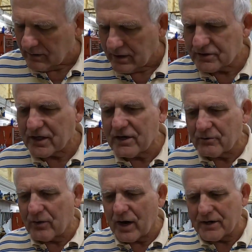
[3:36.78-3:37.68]
Let's
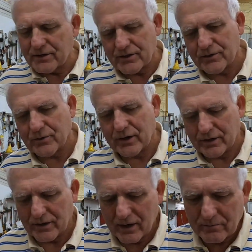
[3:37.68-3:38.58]
get right to
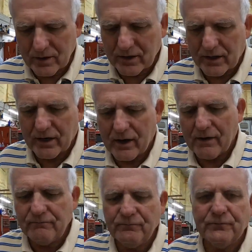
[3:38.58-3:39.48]
it. I'm going to,
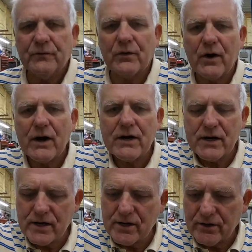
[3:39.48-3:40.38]
right
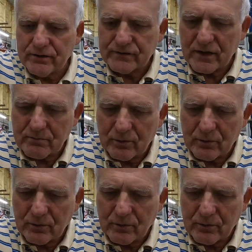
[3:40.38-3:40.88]
here, as I